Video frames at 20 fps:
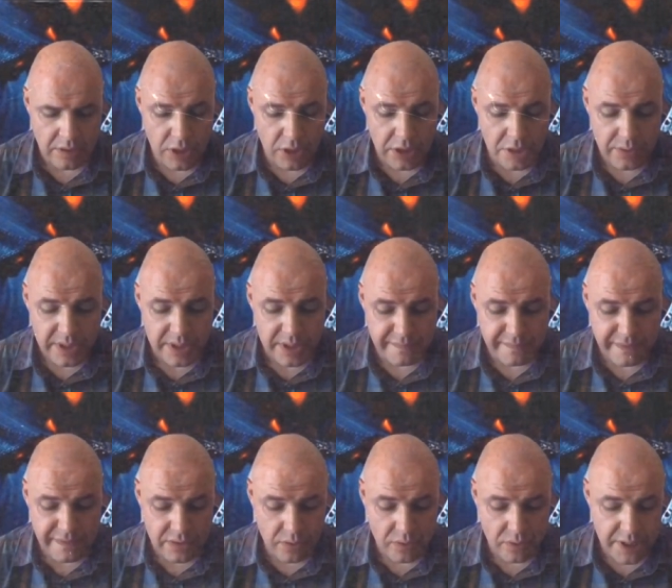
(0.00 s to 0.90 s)
The one who is
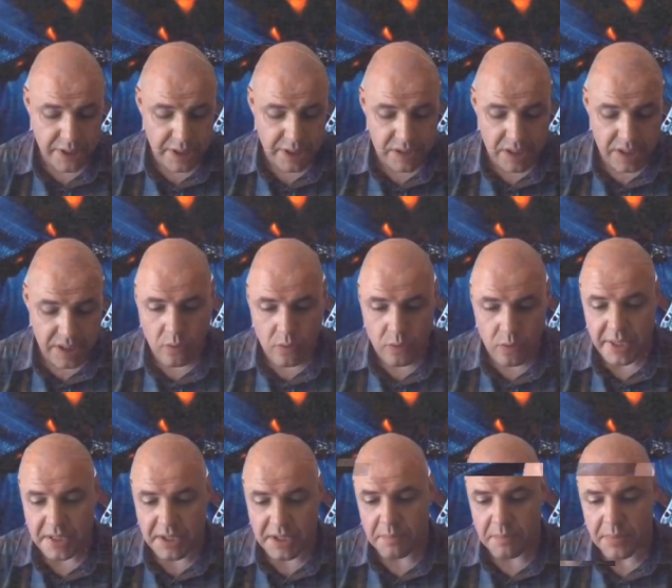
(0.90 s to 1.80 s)
victorious, I
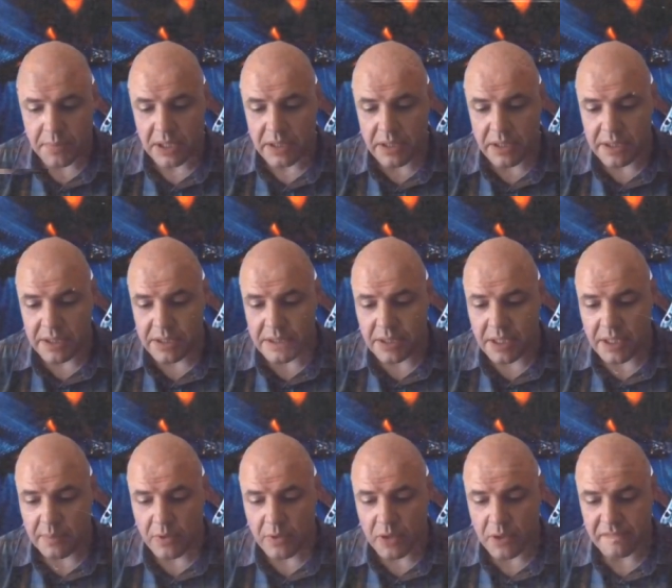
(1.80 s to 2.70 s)
will make a pillar in the
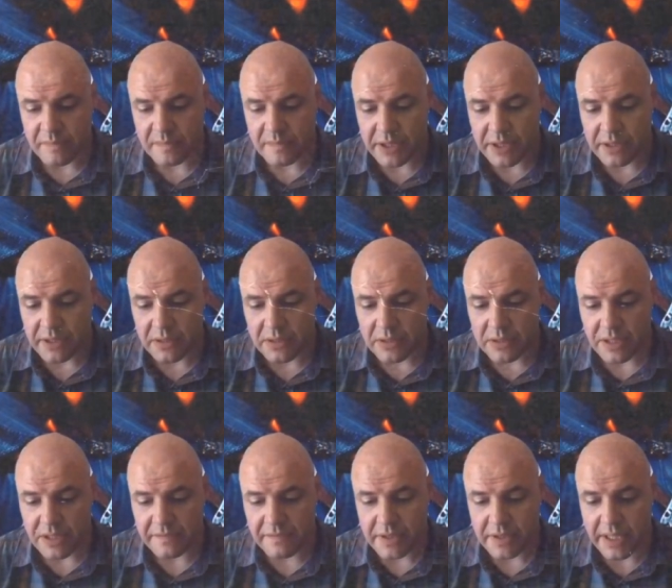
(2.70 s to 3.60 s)
temple of my
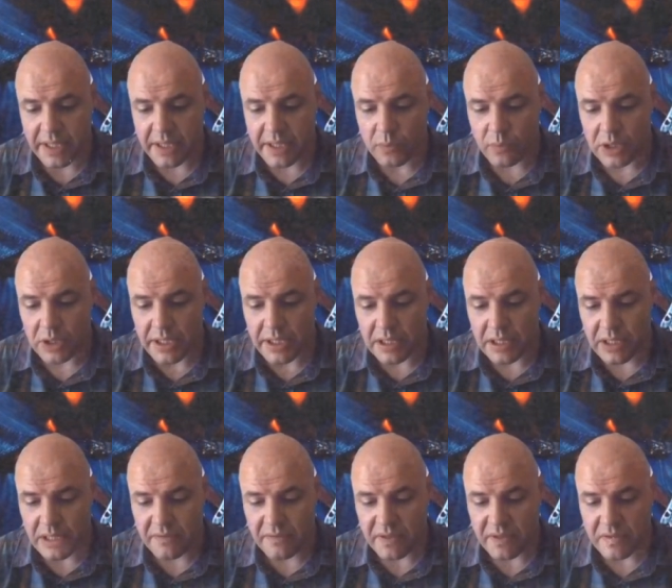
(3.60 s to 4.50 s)
God. Never again will they
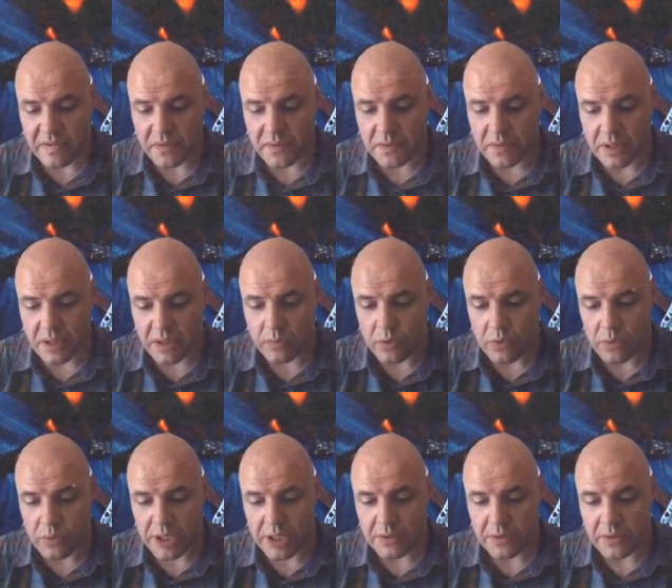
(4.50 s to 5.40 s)
leave it. I
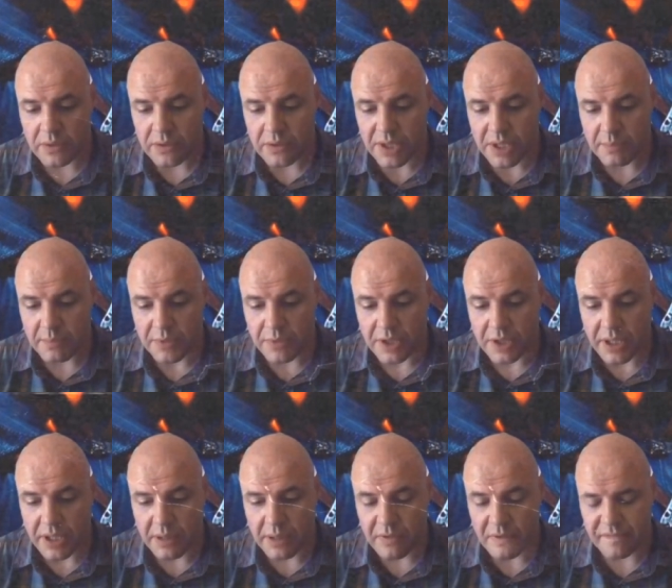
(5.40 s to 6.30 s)
will write on them the
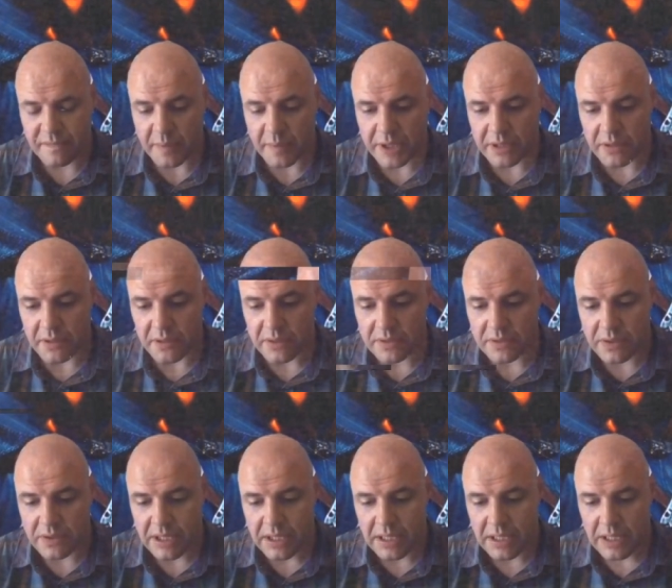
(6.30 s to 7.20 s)
name of my God,
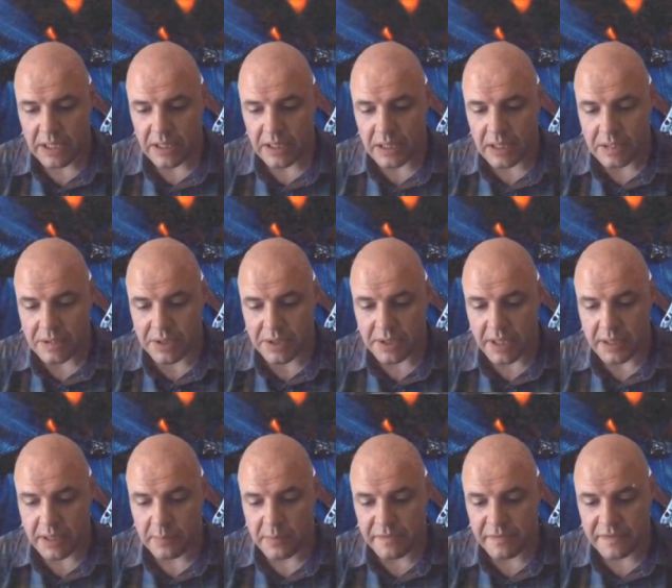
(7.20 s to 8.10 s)
and the
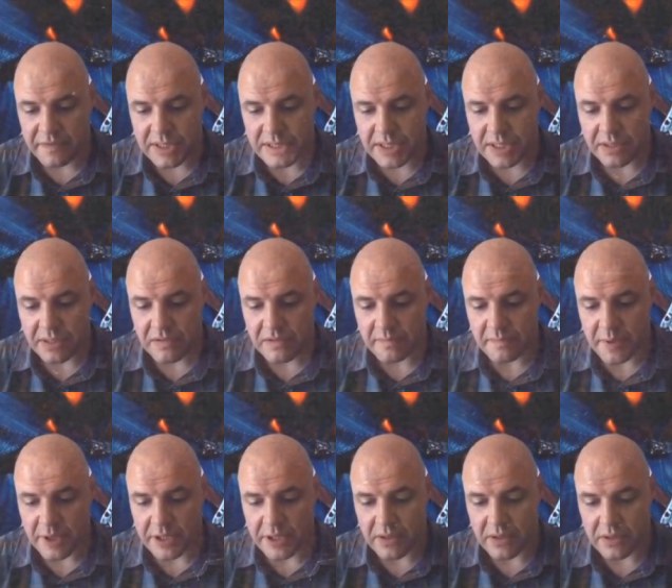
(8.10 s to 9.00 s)
name of the city
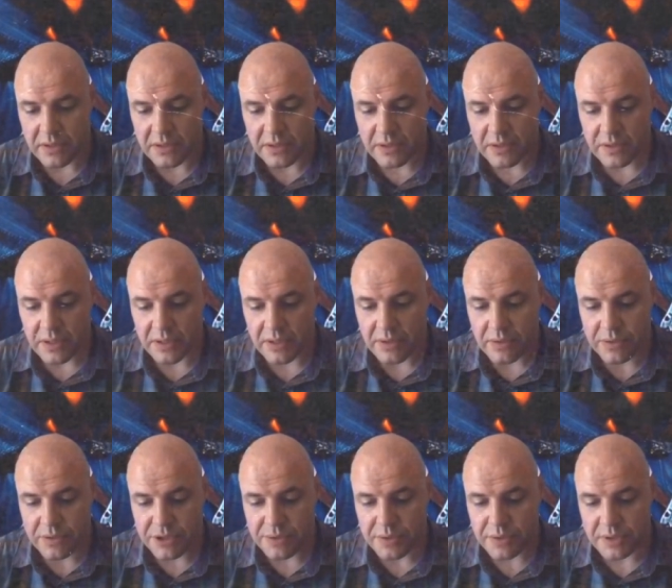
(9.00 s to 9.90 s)
of my God, the
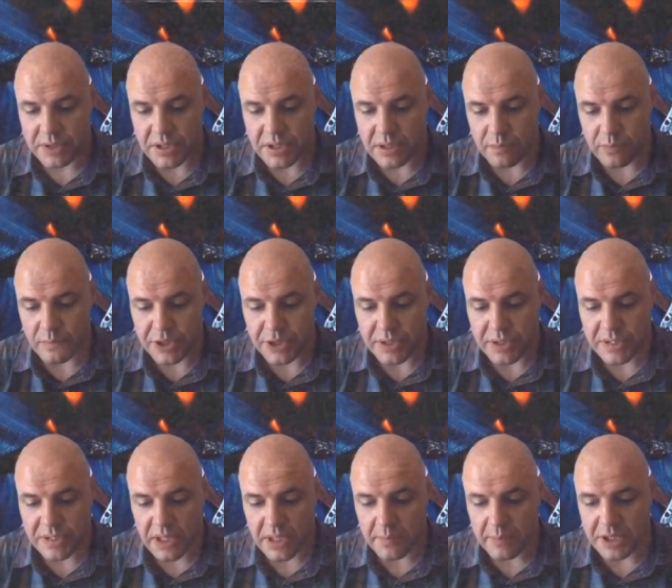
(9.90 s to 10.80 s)
New Jerusalem, which
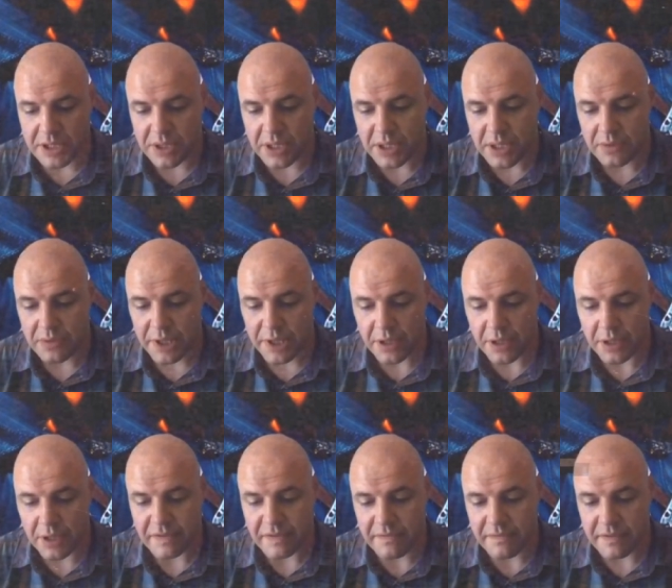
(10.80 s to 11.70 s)
is coming down
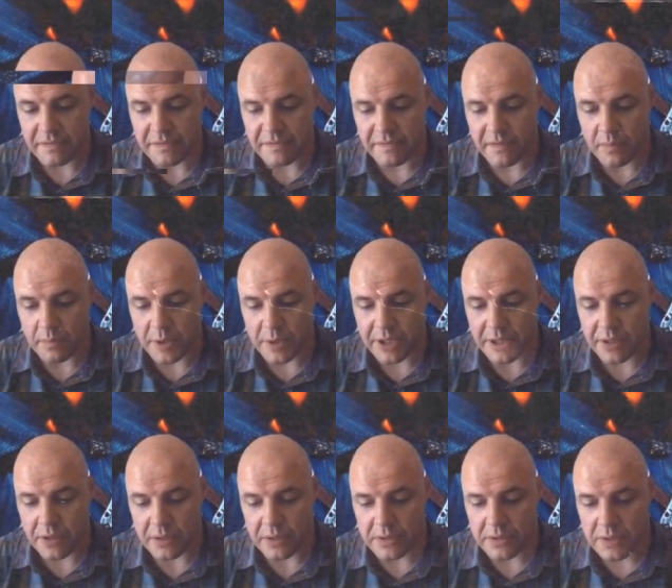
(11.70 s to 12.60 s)
out of heaven from my
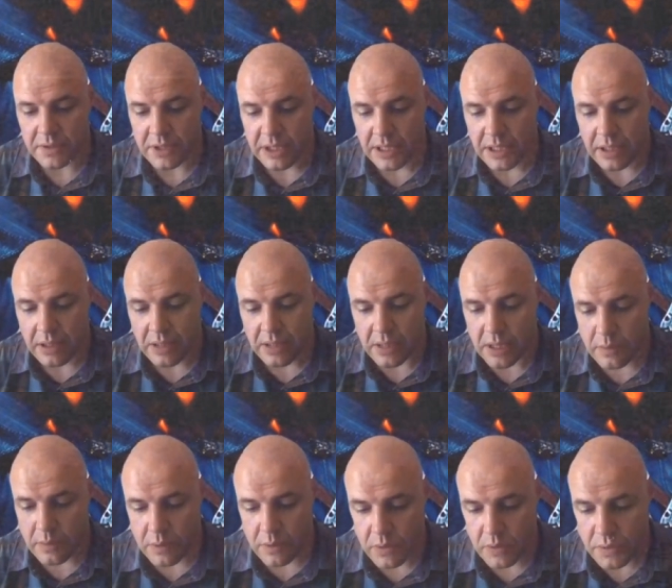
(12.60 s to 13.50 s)
God.
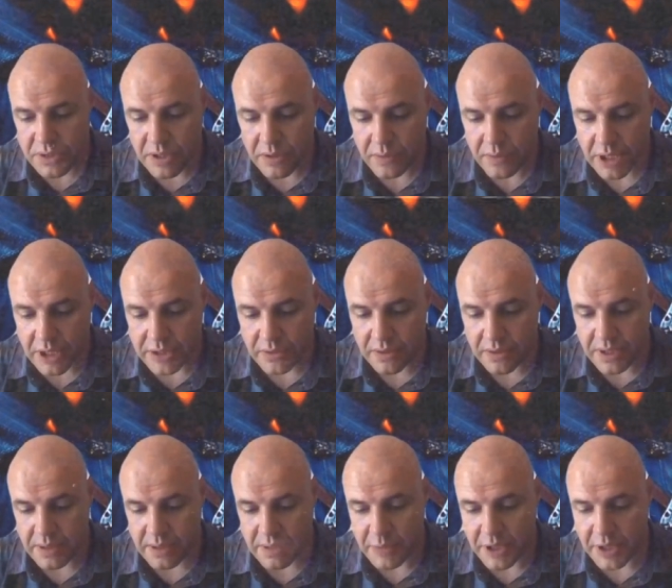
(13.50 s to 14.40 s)
And I will also write
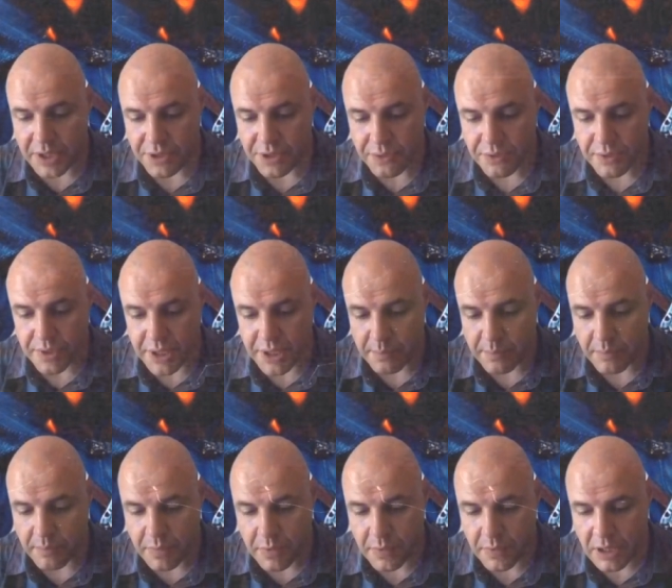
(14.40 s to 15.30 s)
on them my new
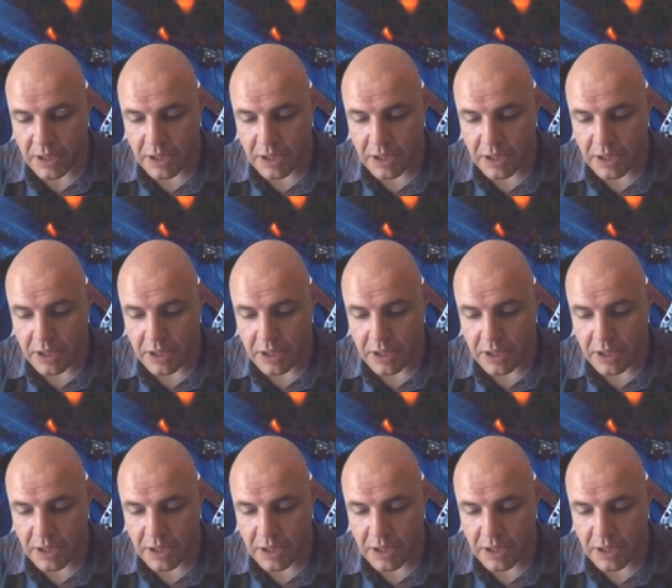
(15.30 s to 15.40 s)
name.